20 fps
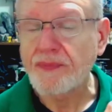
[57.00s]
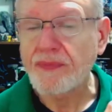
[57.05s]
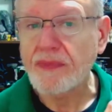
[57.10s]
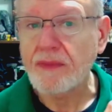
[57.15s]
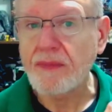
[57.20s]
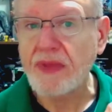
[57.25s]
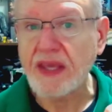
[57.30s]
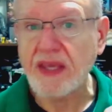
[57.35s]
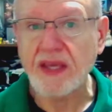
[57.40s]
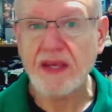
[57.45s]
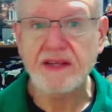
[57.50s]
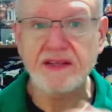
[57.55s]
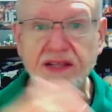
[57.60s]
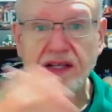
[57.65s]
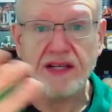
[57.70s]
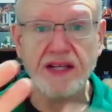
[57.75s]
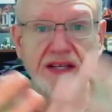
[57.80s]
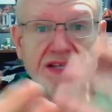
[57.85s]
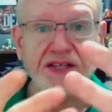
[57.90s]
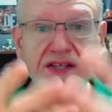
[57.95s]
because
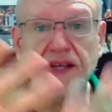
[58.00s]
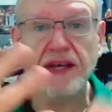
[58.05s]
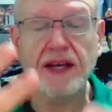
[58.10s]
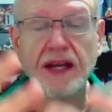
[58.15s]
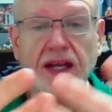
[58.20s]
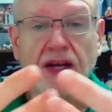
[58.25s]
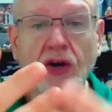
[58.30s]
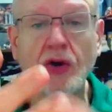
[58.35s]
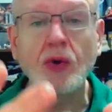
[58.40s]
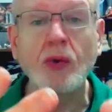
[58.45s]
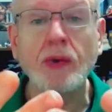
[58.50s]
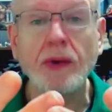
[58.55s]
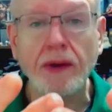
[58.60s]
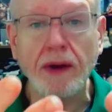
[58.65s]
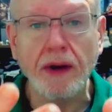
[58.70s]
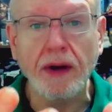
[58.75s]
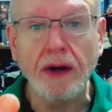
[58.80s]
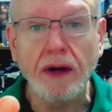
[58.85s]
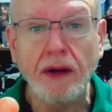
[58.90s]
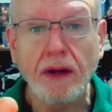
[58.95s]
it is getting cooler
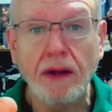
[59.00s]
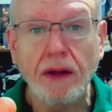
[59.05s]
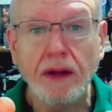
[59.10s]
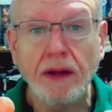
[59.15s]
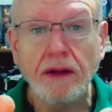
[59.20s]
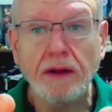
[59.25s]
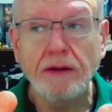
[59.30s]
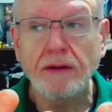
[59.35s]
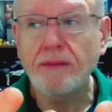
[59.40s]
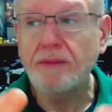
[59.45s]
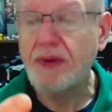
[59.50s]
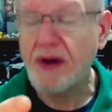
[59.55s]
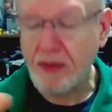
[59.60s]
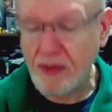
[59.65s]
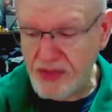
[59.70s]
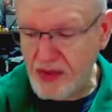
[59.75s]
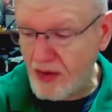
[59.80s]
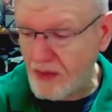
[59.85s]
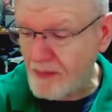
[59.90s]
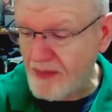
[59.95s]
but
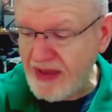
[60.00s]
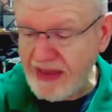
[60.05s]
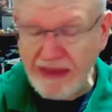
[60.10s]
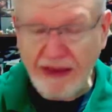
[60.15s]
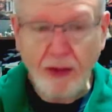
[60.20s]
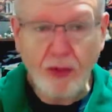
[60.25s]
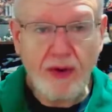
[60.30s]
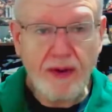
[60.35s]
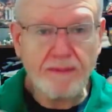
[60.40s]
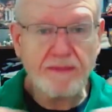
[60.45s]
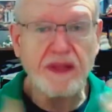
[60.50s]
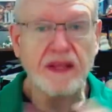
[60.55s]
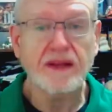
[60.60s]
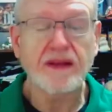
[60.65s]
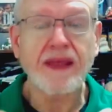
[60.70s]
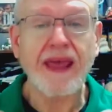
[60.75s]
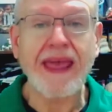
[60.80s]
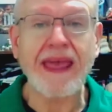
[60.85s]
with all my equipment